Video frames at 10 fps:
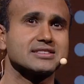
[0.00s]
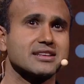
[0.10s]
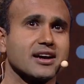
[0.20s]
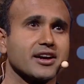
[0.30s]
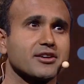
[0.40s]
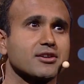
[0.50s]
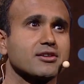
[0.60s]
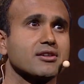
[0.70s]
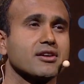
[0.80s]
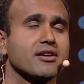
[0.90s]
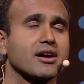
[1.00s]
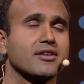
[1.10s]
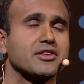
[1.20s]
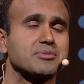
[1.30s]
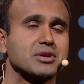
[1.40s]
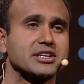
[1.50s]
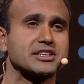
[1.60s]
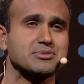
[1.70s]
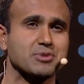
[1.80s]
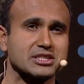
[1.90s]
desire the ability
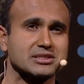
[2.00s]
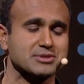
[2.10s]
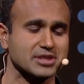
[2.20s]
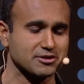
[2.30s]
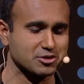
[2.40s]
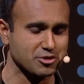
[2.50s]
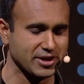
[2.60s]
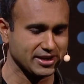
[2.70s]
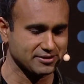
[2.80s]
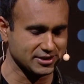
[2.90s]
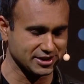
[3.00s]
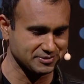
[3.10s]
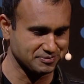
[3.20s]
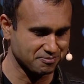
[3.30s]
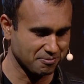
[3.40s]
to express themselves creatively.